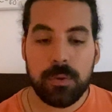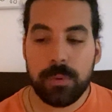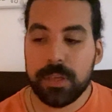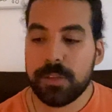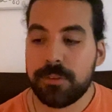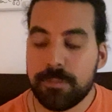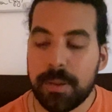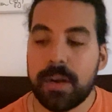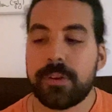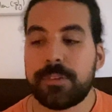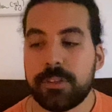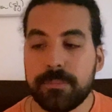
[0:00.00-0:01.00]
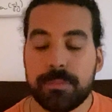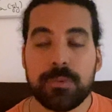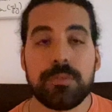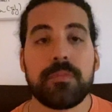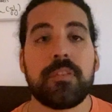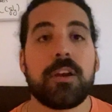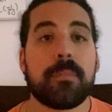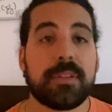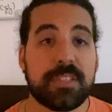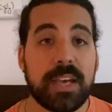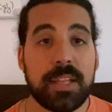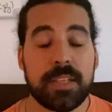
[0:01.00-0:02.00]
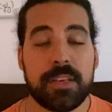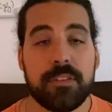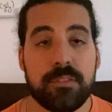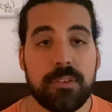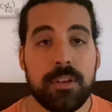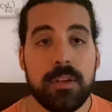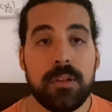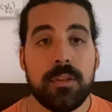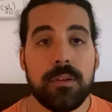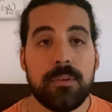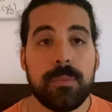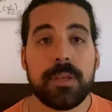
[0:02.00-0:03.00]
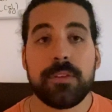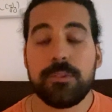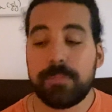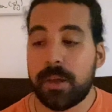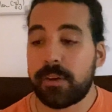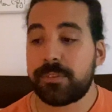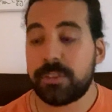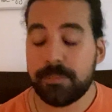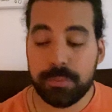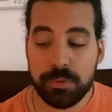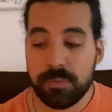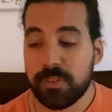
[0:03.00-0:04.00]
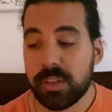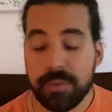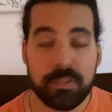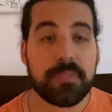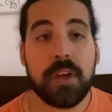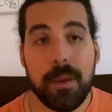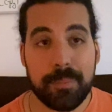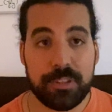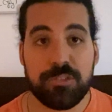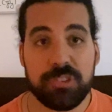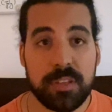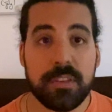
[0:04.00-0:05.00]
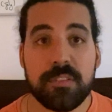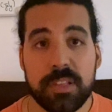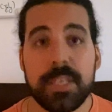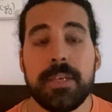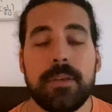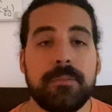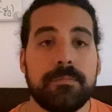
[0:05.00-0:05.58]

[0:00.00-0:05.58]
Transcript: we can do better to improve their mentalities. We can do better to improve the level of competition in this league.